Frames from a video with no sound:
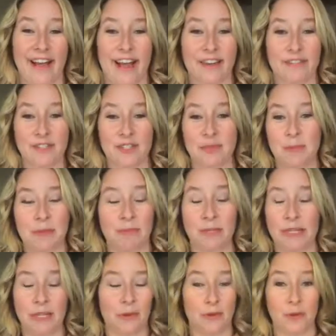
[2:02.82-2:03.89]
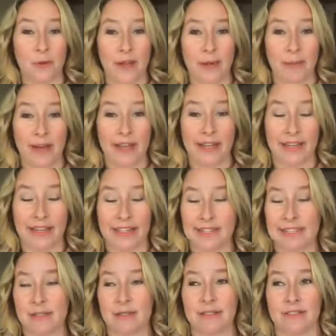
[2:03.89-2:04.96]
I have just been blown away by it.
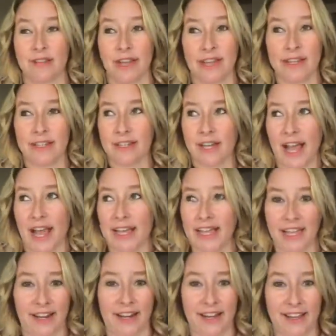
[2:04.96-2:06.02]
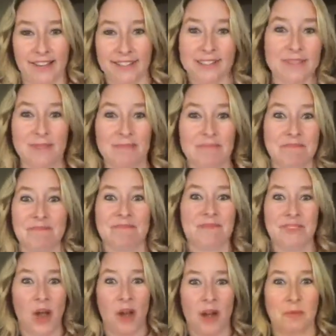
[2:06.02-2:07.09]
It's like, I cannot
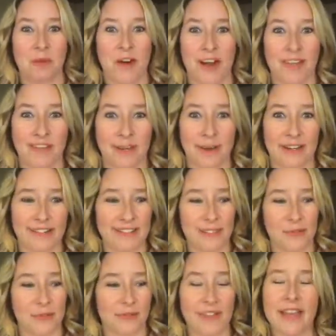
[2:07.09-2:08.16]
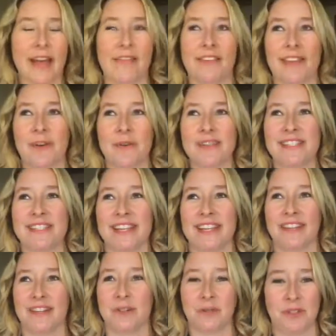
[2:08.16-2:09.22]
talk more highly about it. So they always say,
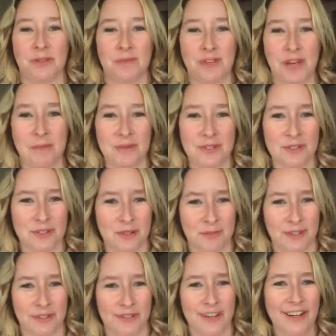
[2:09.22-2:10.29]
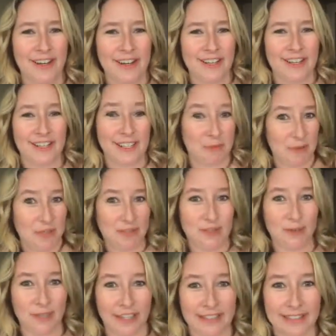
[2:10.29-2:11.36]
like, when you become a distributor, it's because
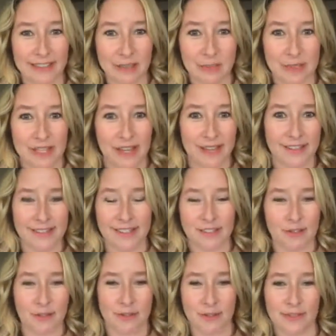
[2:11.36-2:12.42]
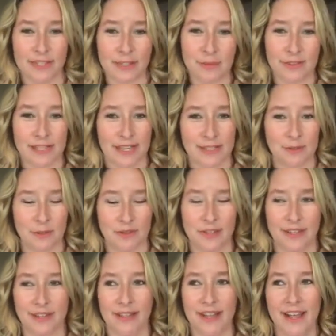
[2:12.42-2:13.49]
you like the lip sense and you get obsessed with
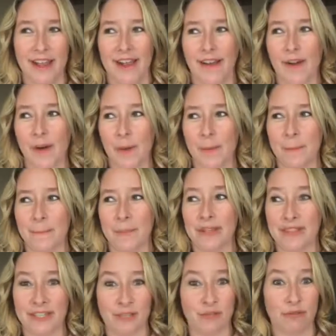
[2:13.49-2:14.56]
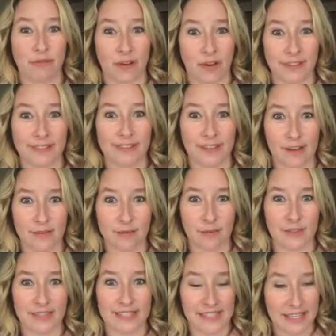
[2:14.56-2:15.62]
it, but then you fall in love
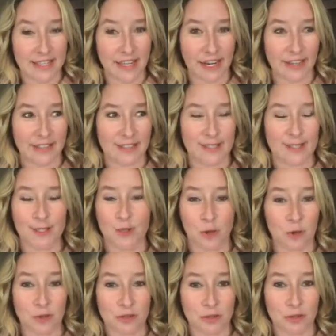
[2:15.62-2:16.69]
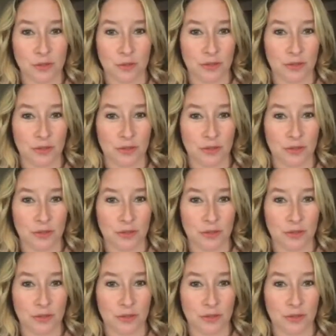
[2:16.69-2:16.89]
with the skincare. It's so true.